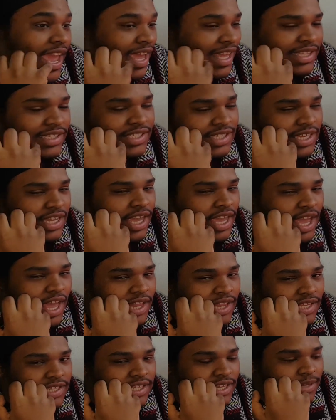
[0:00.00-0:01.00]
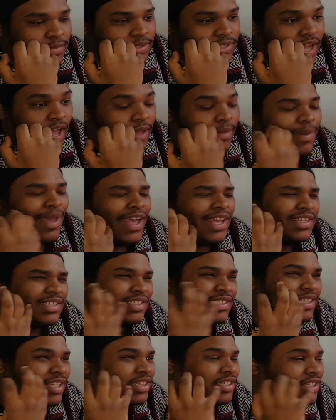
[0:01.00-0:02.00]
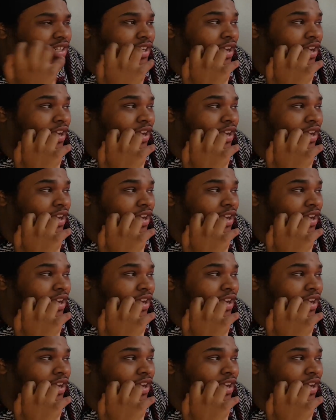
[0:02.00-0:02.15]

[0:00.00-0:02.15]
and singing at the same time at such